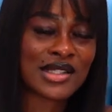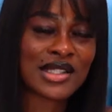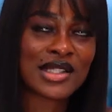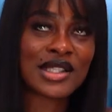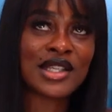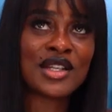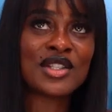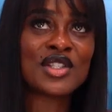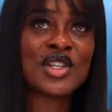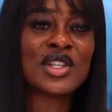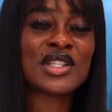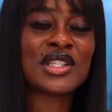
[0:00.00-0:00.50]
Mm. So
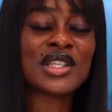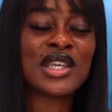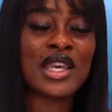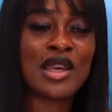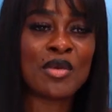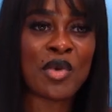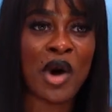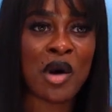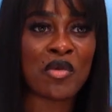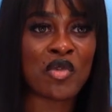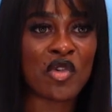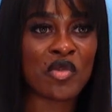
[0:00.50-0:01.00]
just keep
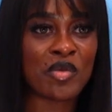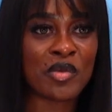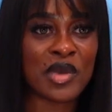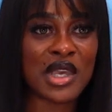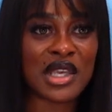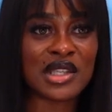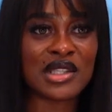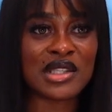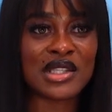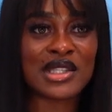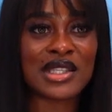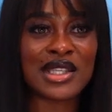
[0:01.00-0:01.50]
up with me
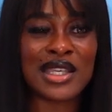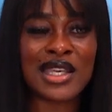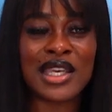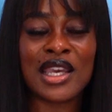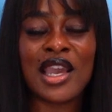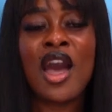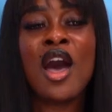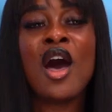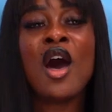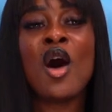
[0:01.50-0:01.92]
and see